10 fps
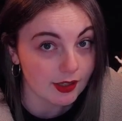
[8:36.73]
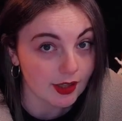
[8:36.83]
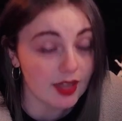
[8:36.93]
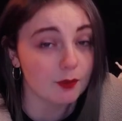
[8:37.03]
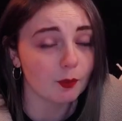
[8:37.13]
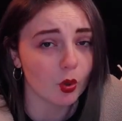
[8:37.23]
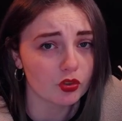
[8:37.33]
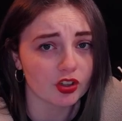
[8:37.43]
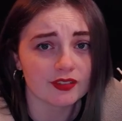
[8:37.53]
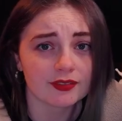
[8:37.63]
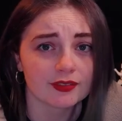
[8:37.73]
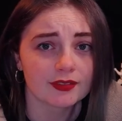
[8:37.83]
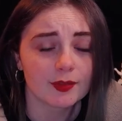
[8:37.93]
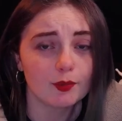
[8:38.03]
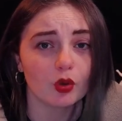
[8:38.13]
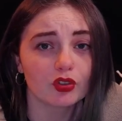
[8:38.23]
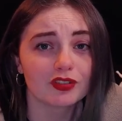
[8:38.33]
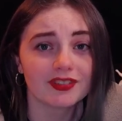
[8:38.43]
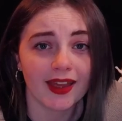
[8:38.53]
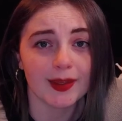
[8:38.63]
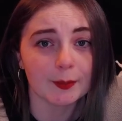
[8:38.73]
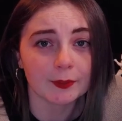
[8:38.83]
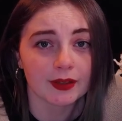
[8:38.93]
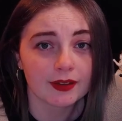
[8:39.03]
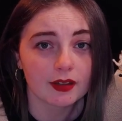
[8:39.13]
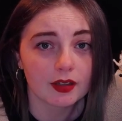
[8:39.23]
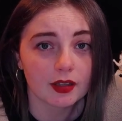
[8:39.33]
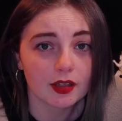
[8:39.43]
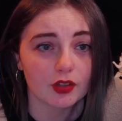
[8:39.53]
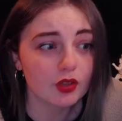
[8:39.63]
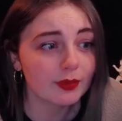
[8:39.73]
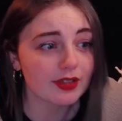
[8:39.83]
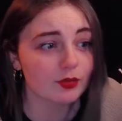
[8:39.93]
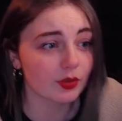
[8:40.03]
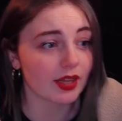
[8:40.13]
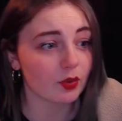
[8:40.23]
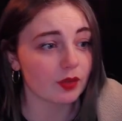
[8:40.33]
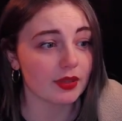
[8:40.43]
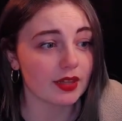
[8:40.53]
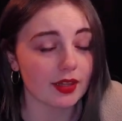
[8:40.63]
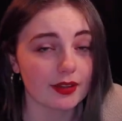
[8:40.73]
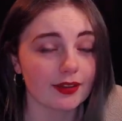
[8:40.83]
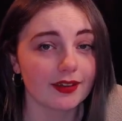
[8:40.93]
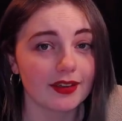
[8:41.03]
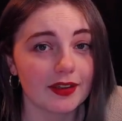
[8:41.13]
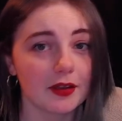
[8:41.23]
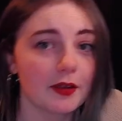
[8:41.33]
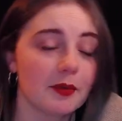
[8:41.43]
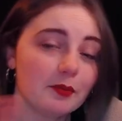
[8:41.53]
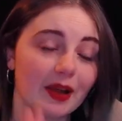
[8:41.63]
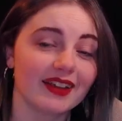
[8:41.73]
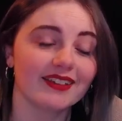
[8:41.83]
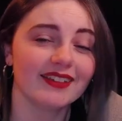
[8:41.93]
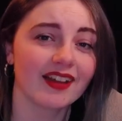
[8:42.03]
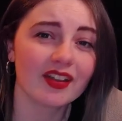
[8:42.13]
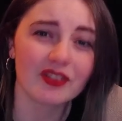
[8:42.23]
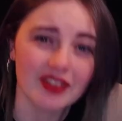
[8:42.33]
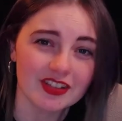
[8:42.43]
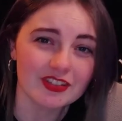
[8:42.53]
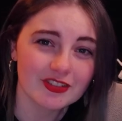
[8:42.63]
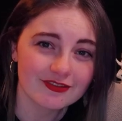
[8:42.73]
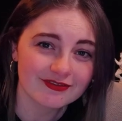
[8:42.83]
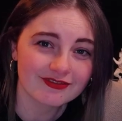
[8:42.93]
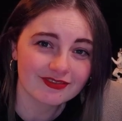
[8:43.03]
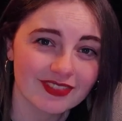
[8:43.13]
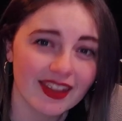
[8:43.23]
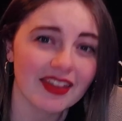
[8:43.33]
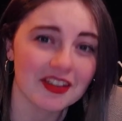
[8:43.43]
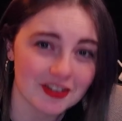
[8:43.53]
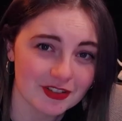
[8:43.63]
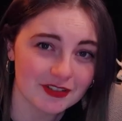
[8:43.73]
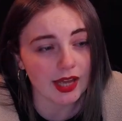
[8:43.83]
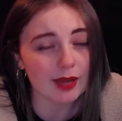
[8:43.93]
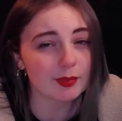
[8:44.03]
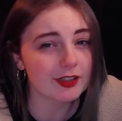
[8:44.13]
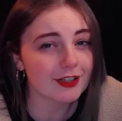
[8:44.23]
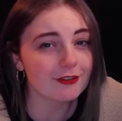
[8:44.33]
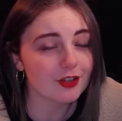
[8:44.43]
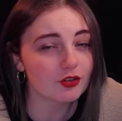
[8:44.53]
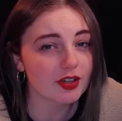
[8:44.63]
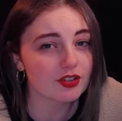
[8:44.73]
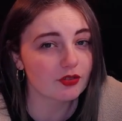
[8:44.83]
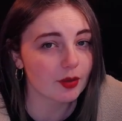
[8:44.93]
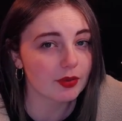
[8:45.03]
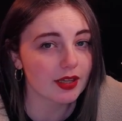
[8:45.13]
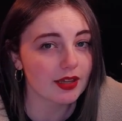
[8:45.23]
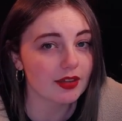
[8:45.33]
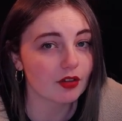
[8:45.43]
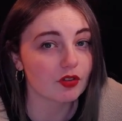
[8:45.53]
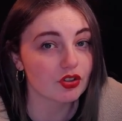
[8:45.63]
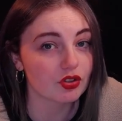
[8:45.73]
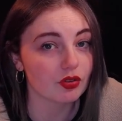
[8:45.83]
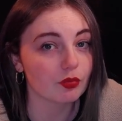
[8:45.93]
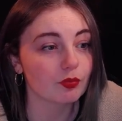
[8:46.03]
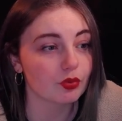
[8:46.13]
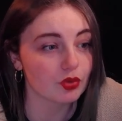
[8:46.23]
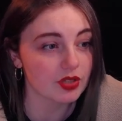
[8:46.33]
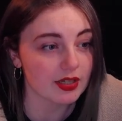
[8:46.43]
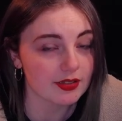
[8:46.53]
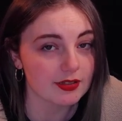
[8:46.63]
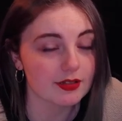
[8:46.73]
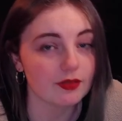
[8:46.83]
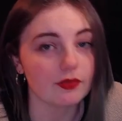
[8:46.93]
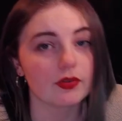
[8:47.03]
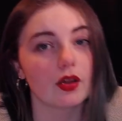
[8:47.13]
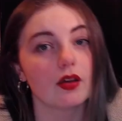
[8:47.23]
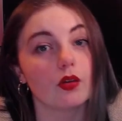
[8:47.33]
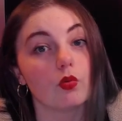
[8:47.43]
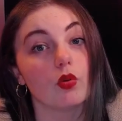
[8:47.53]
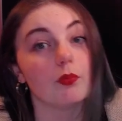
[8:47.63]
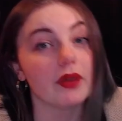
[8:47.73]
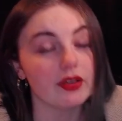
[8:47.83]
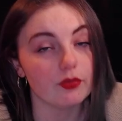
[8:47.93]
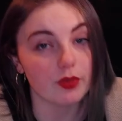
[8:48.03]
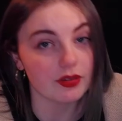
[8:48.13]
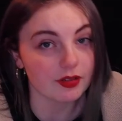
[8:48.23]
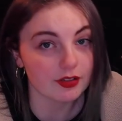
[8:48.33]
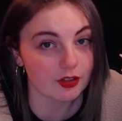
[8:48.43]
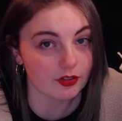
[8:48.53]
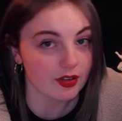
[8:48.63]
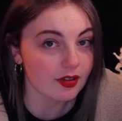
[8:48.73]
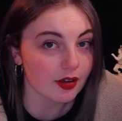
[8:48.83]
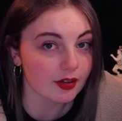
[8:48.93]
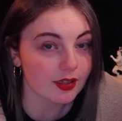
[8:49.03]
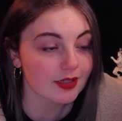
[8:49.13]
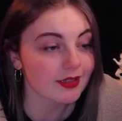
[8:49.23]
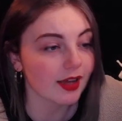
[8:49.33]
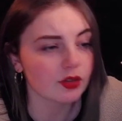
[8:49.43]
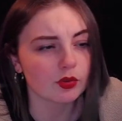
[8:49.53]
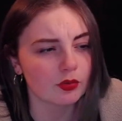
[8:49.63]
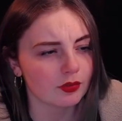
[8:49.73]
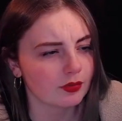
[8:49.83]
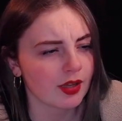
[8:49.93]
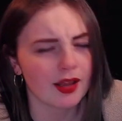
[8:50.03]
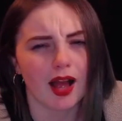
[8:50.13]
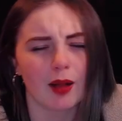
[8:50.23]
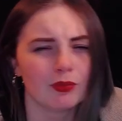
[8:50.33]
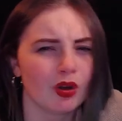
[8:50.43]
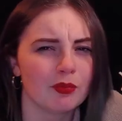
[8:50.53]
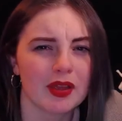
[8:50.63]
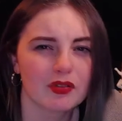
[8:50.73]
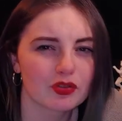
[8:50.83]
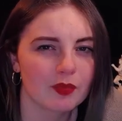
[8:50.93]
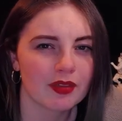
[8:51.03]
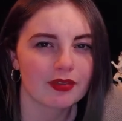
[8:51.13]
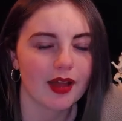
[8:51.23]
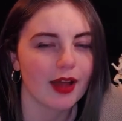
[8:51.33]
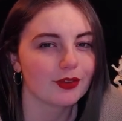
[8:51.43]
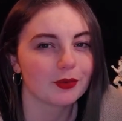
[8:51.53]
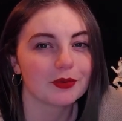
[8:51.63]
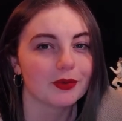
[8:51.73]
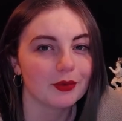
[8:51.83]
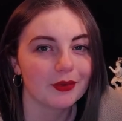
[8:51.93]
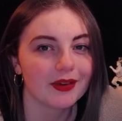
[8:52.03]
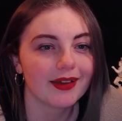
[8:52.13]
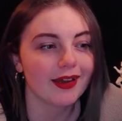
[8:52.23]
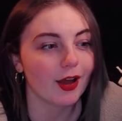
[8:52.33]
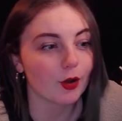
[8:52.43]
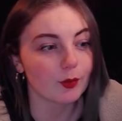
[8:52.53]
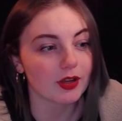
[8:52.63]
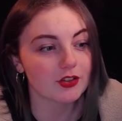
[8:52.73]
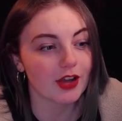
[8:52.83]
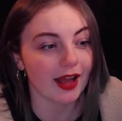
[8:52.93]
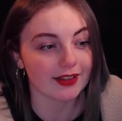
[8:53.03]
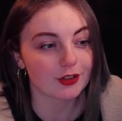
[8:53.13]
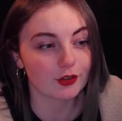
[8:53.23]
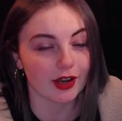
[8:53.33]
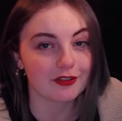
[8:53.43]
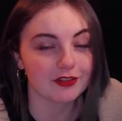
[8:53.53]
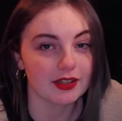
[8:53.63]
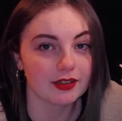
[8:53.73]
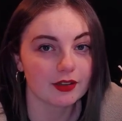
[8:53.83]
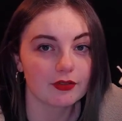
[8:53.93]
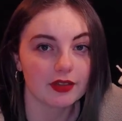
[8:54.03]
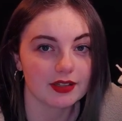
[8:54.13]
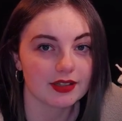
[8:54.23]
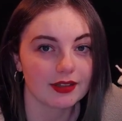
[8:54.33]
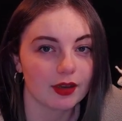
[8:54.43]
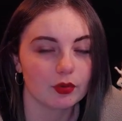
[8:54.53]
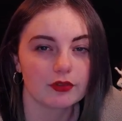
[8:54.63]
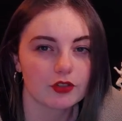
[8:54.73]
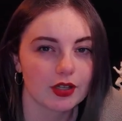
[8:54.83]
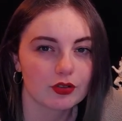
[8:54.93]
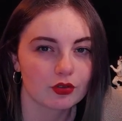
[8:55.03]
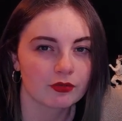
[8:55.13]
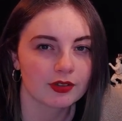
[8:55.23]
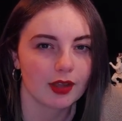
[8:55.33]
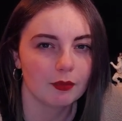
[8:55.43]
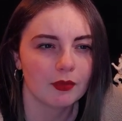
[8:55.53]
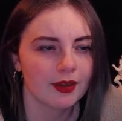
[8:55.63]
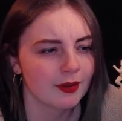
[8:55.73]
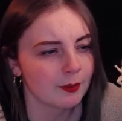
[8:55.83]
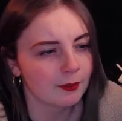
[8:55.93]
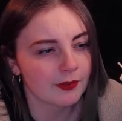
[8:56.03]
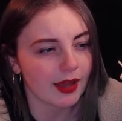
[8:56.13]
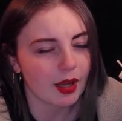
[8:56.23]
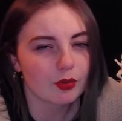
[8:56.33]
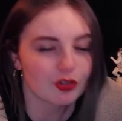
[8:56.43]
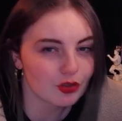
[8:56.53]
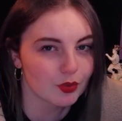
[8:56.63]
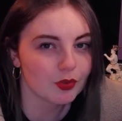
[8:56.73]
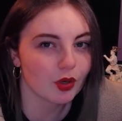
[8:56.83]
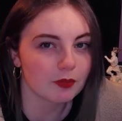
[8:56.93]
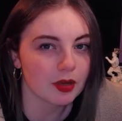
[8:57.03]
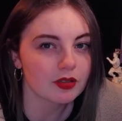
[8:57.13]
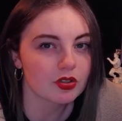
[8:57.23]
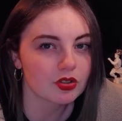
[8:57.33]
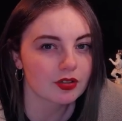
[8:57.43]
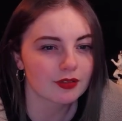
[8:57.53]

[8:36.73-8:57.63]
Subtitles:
in modern time. Can you imagine what that would have been like back in the Iron Age? Hellish. I believe they tried to replicate the original processes of what might have been done to create the Carnyx. I'm not a metalsmith. I don't know how much handcrafting of things like that would have changed over time. I would assume not much.